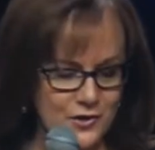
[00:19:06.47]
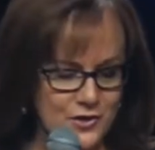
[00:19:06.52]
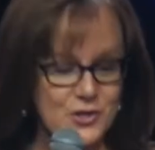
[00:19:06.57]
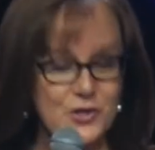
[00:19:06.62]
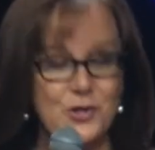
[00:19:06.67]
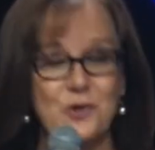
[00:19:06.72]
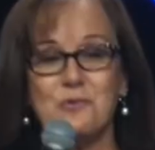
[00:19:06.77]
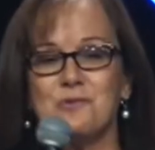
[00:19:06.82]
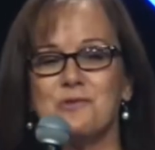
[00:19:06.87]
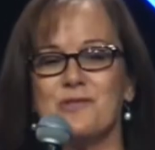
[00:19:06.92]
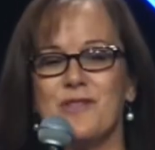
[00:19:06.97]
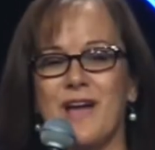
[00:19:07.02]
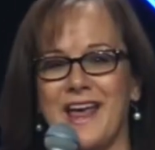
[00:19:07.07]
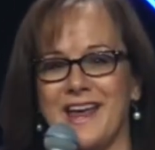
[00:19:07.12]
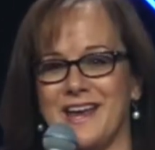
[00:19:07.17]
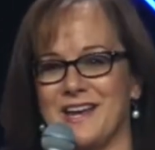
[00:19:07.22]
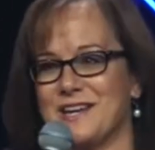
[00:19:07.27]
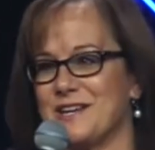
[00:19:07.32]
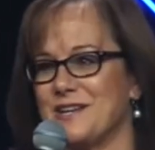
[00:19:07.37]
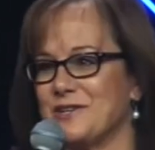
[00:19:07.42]
You know,
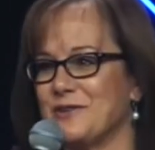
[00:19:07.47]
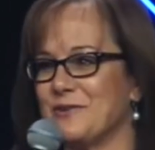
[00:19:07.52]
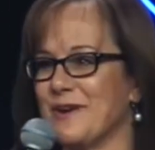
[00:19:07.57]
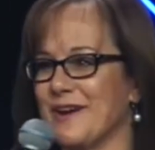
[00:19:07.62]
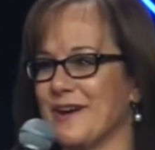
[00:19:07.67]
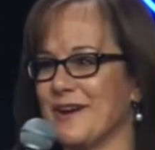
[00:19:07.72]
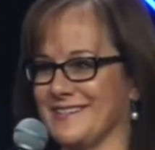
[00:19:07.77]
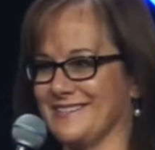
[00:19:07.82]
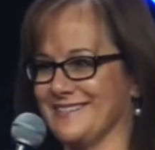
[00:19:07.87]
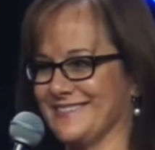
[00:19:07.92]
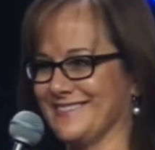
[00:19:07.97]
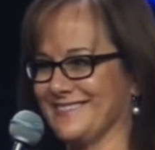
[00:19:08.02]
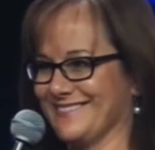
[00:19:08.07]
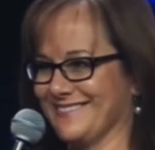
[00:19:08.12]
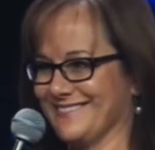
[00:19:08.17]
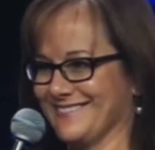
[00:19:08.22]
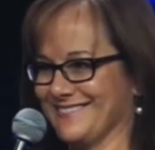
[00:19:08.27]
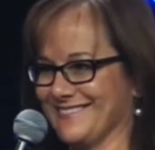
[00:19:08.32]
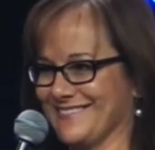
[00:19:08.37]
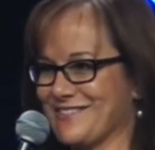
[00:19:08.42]
light, you guys,
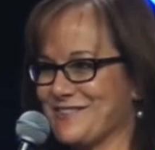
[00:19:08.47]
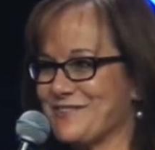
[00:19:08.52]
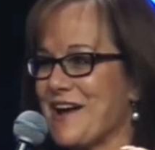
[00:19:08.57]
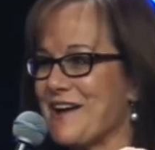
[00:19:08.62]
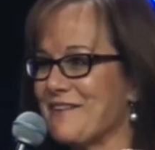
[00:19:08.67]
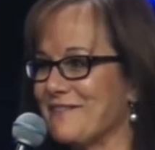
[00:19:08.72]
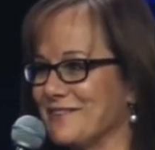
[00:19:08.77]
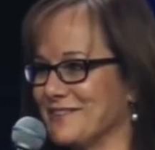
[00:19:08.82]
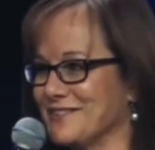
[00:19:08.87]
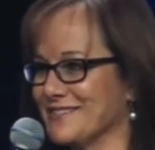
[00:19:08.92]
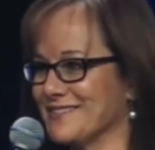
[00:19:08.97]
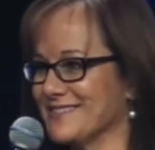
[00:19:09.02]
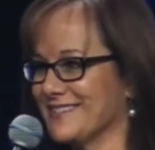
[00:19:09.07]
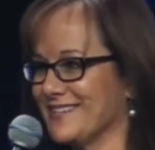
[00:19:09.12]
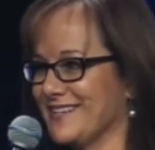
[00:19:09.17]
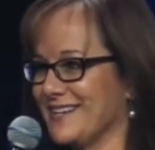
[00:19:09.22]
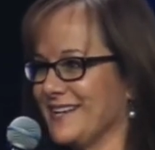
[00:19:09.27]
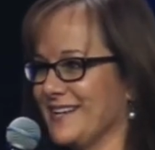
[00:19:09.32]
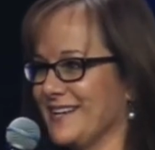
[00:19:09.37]
travels